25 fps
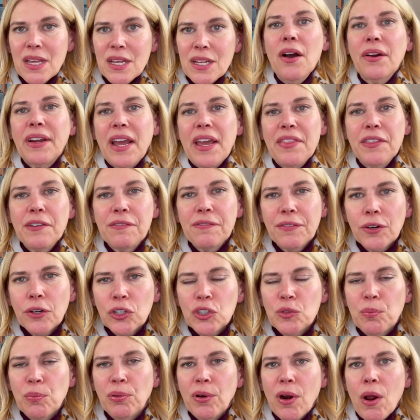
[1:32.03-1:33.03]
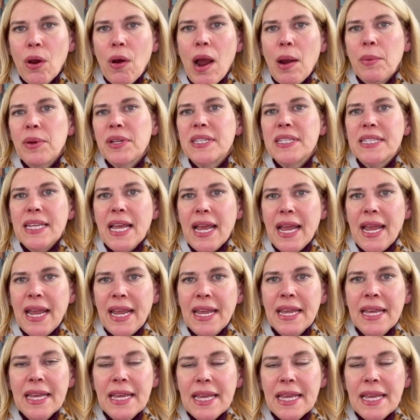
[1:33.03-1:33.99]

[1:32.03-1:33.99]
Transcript: Okay, the first pro I would say